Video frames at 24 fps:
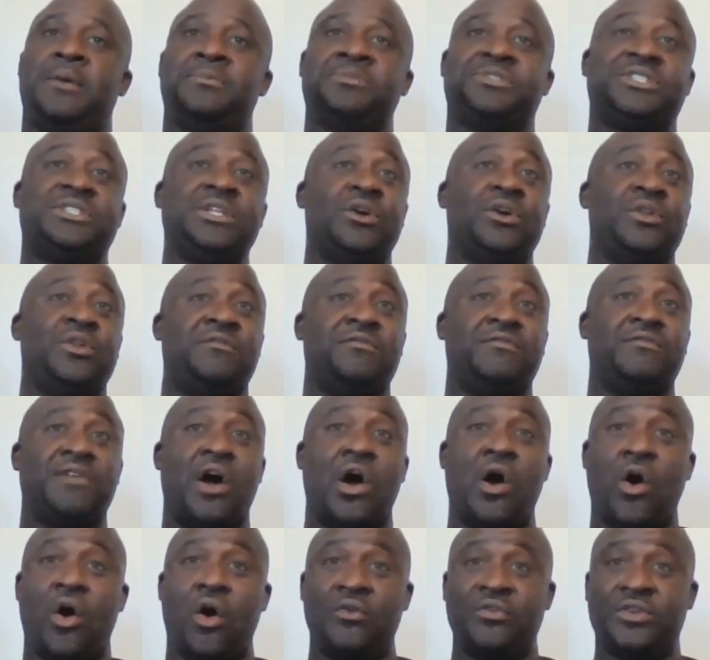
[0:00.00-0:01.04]
I'm still
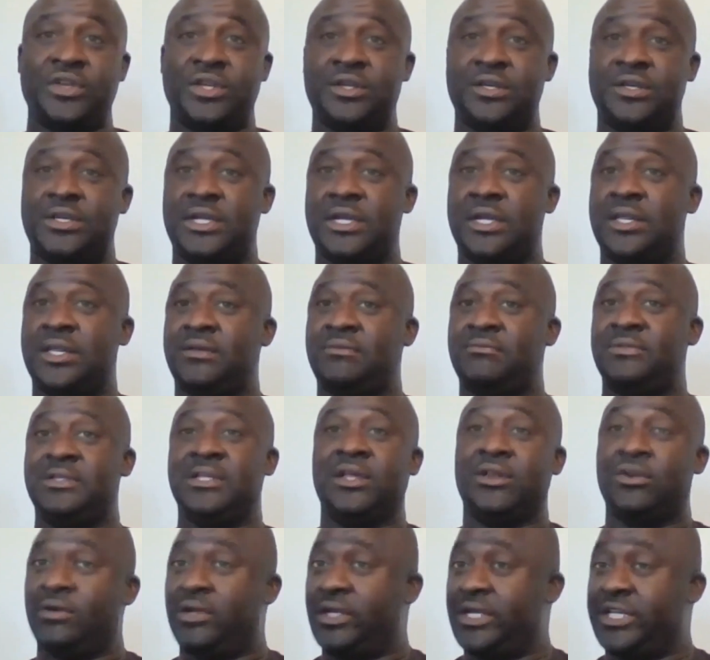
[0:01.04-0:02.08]
involved in
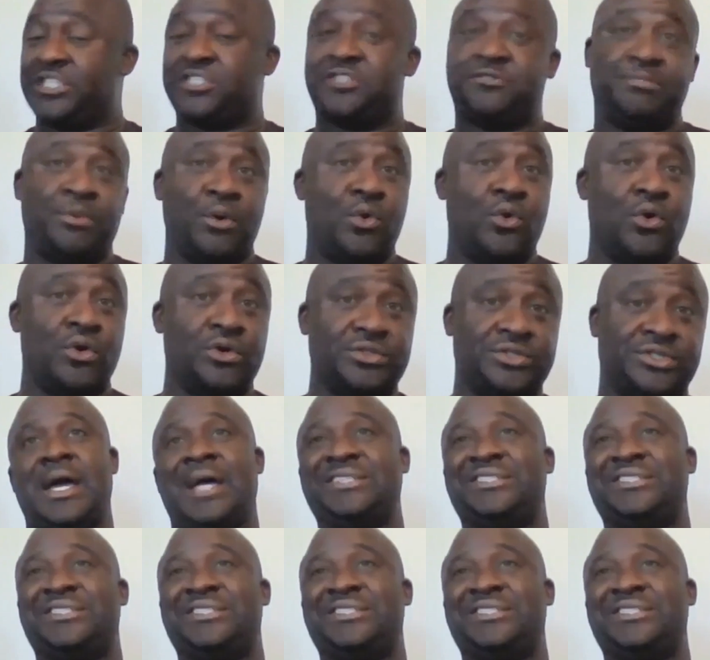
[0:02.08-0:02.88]
little league sports.